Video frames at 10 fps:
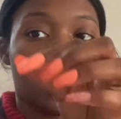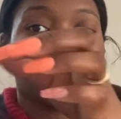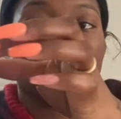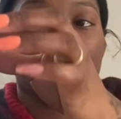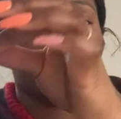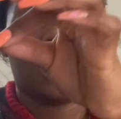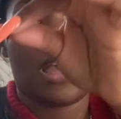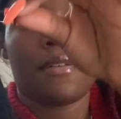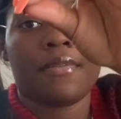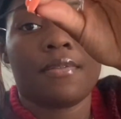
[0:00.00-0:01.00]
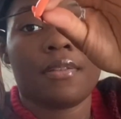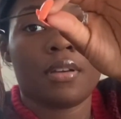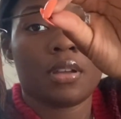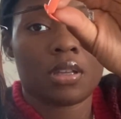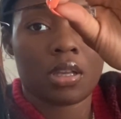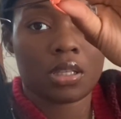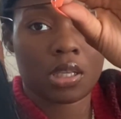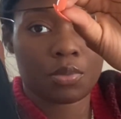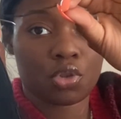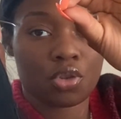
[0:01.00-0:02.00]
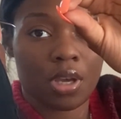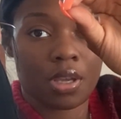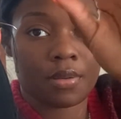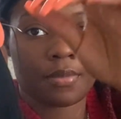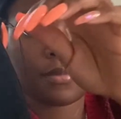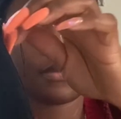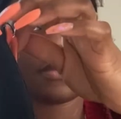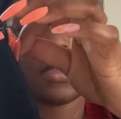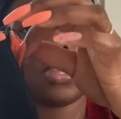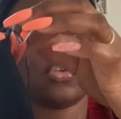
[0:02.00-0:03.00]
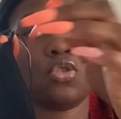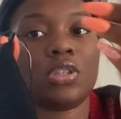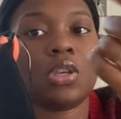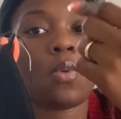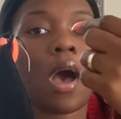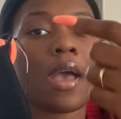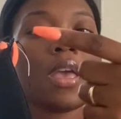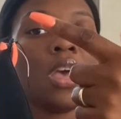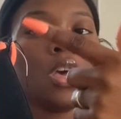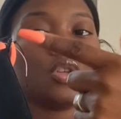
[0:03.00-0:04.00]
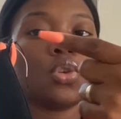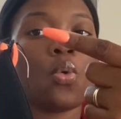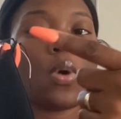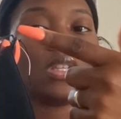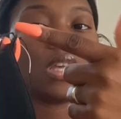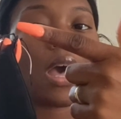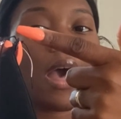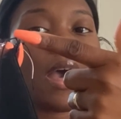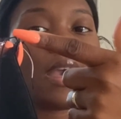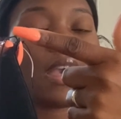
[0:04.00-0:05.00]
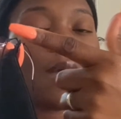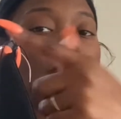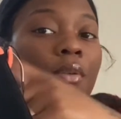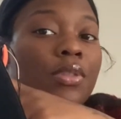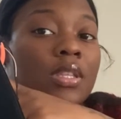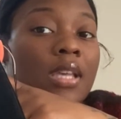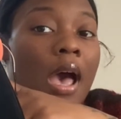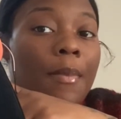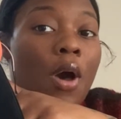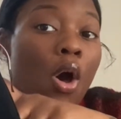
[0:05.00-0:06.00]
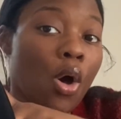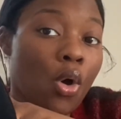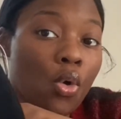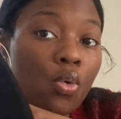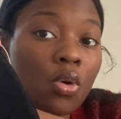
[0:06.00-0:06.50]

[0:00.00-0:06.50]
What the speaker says: and left some string. And you'll see why. So once I come out the top hole,